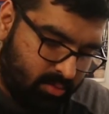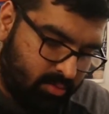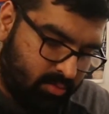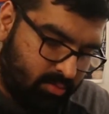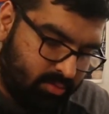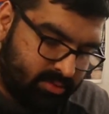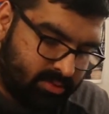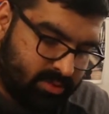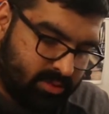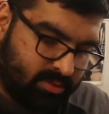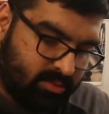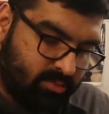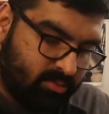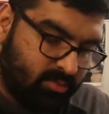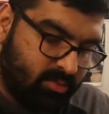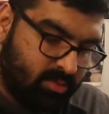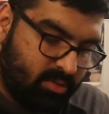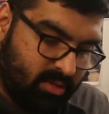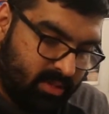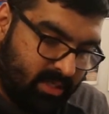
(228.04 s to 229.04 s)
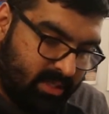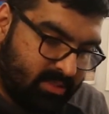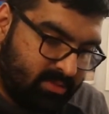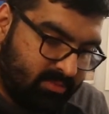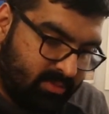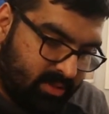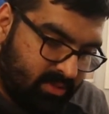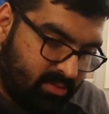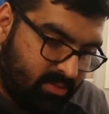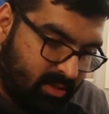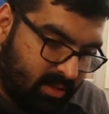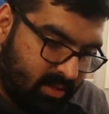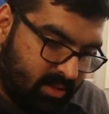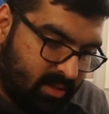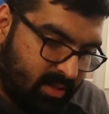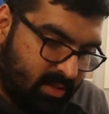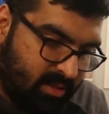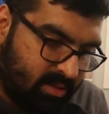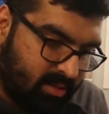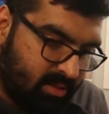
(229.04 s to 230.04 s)
which leads me to think
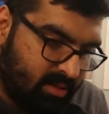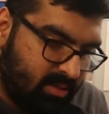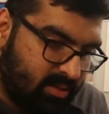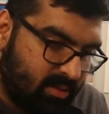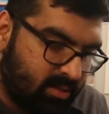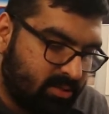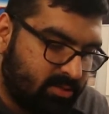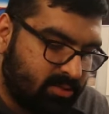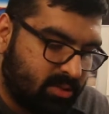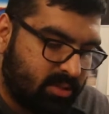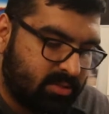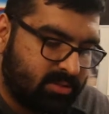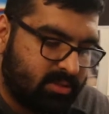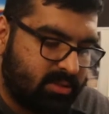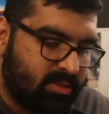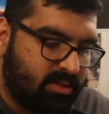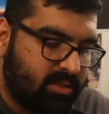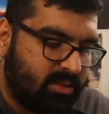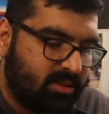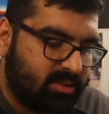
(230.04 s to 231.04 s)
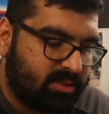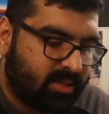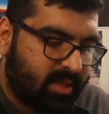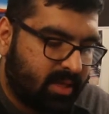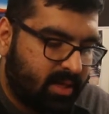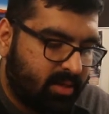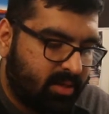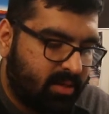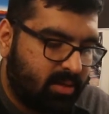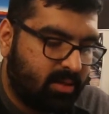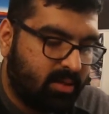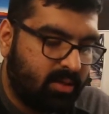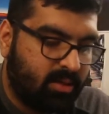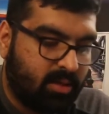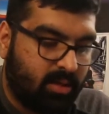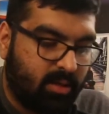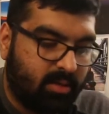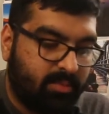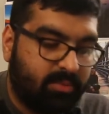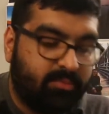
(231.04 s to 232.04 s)
that the sauce is a little scant.
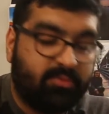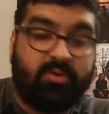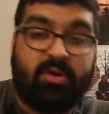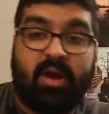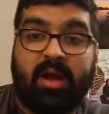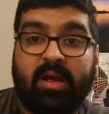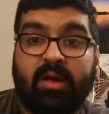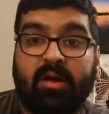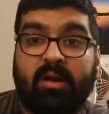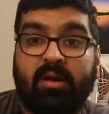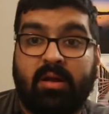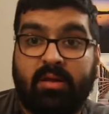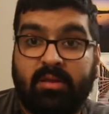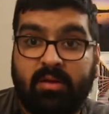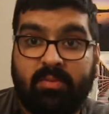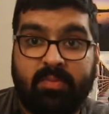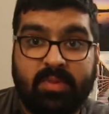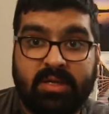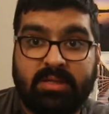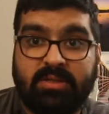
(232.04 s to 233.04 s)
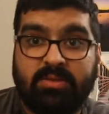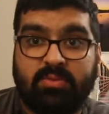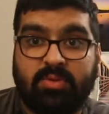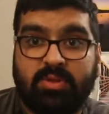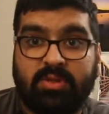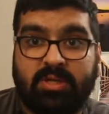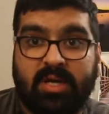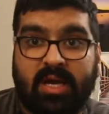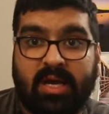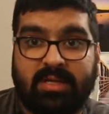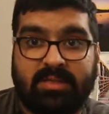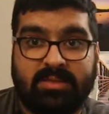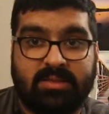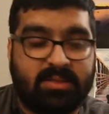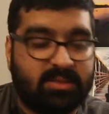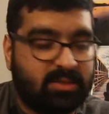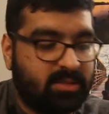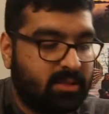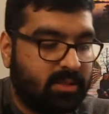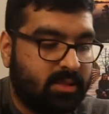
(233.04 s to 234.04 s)
I'm trying another piece which has
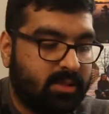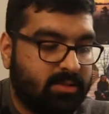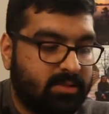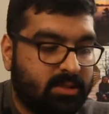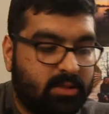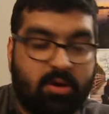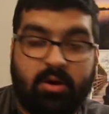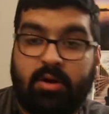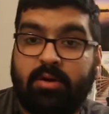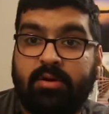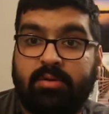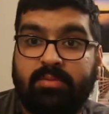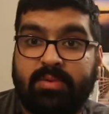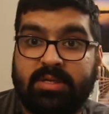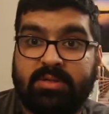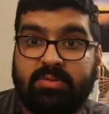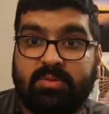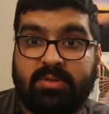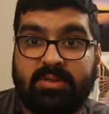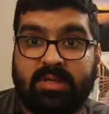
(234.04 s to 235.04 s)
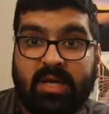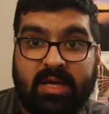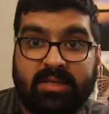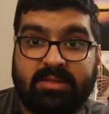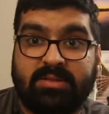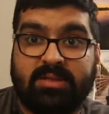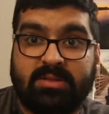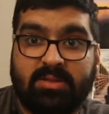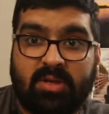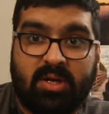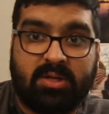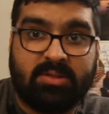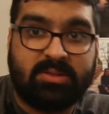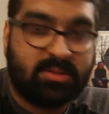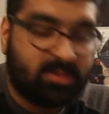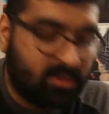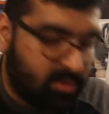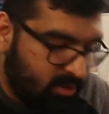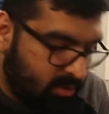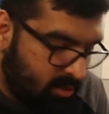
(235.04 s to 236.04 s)
it's a corner piece which has the sauce,
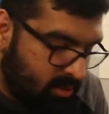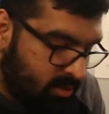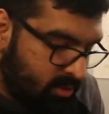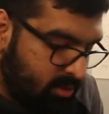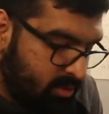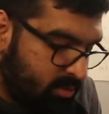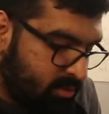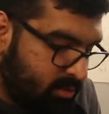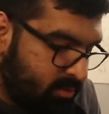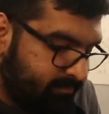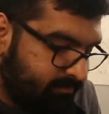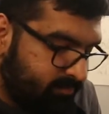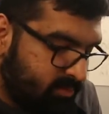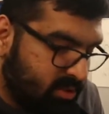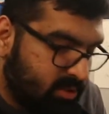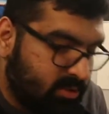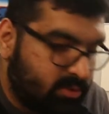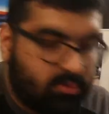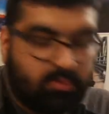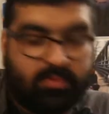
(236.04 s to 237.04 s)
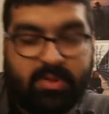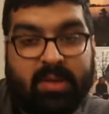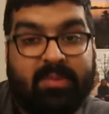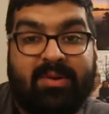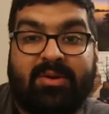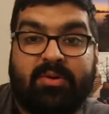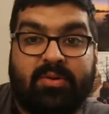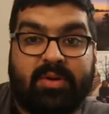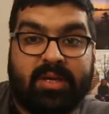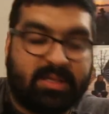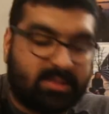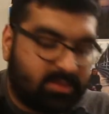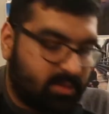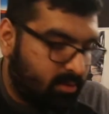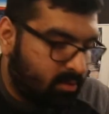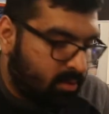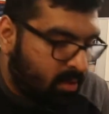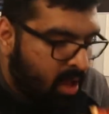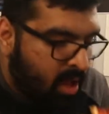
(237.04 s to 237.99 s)
just to be able to taste it.